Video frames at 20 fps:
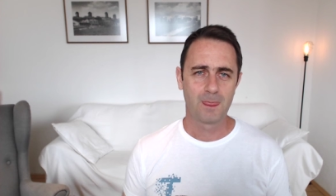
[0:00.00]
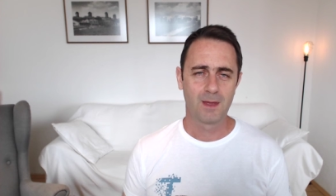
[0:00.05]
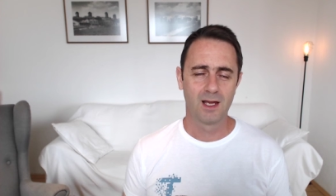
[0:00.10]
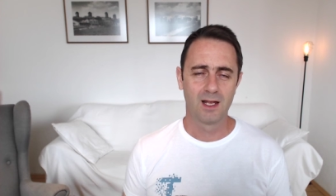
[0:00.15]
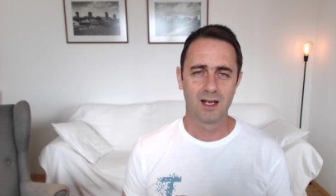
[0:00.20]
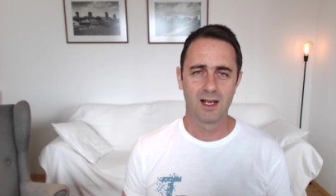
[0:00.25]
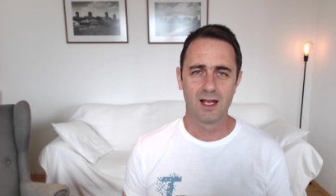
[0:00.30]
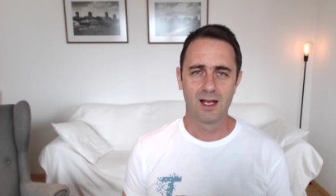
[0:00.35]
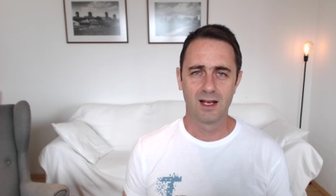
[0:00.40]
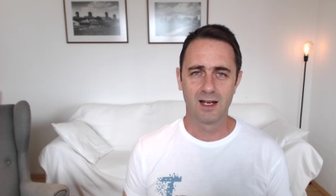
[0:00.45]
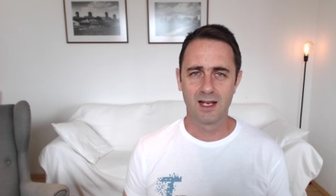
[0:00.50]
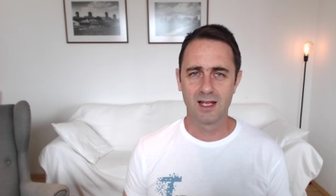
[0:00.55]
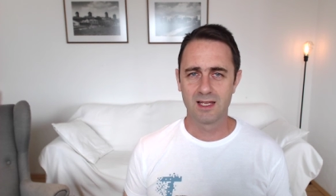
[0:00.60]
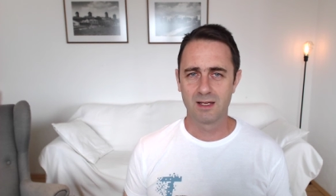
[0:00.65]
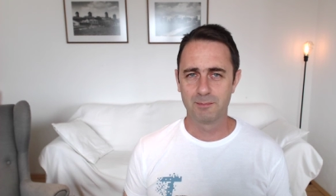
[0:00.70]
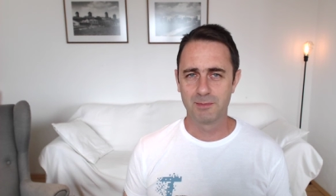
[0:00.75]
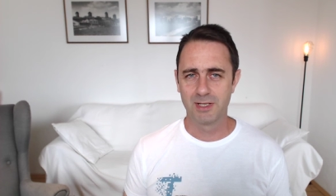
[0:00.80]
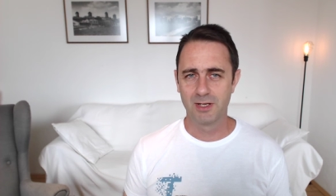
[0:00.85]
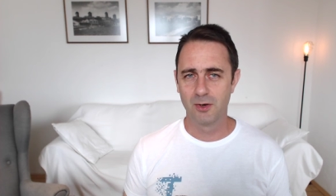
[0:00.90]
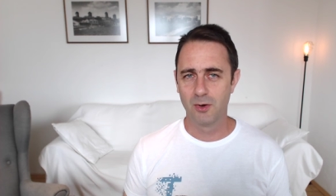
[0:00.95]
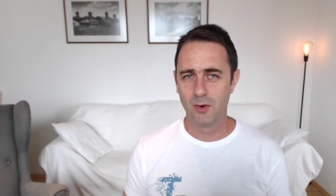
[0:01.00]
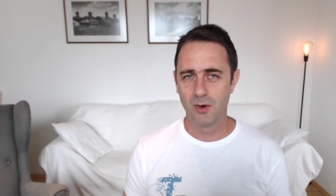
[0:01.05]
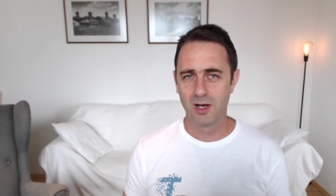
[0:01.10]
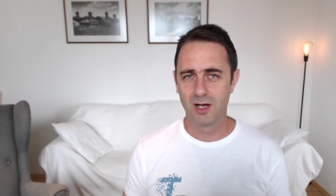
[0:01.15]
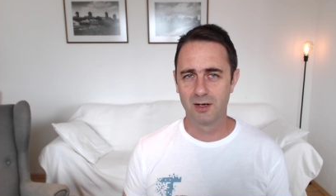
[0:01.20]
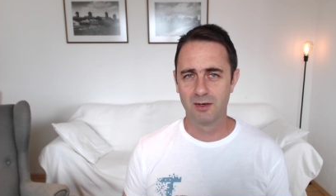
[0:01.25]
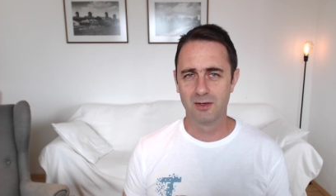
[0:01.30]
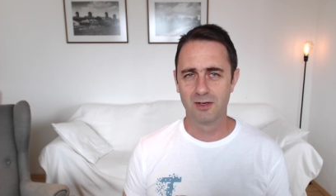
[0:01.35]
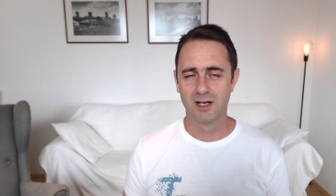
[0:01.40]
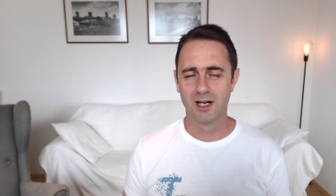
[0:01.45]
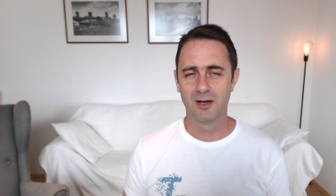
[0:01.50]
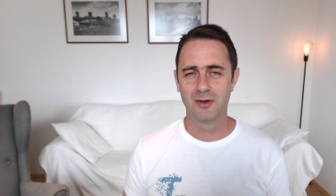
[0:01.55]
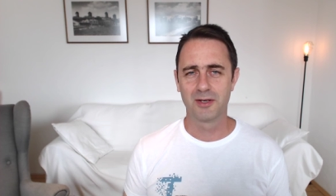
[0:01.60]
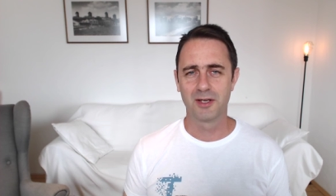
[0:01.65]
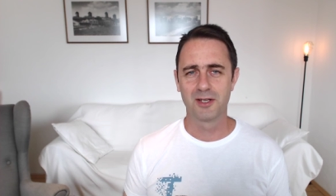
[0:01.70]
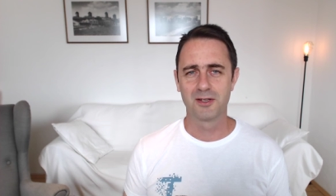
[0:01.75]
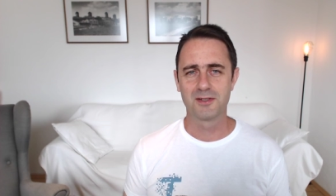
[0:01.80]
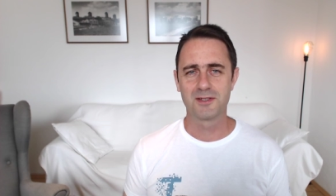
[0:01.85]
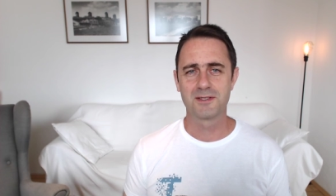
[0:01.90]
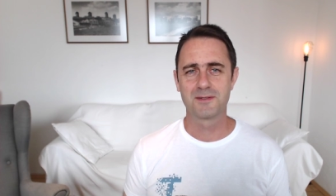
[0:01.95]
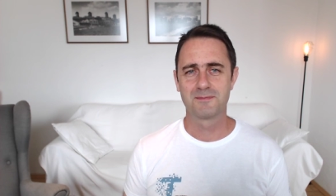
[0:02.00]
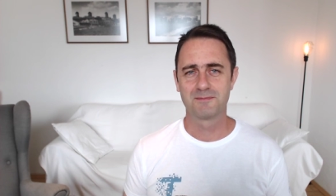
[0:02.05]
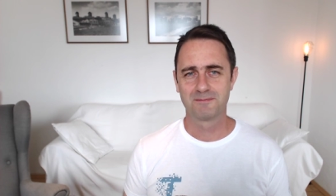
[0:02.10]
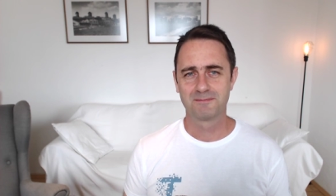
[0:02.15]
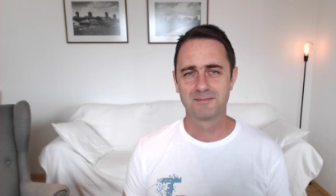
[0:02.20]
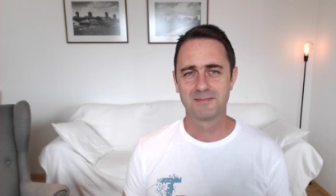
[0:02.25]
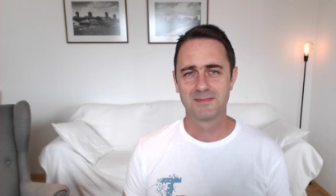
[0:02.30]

and, let, and let me know how, how it goes.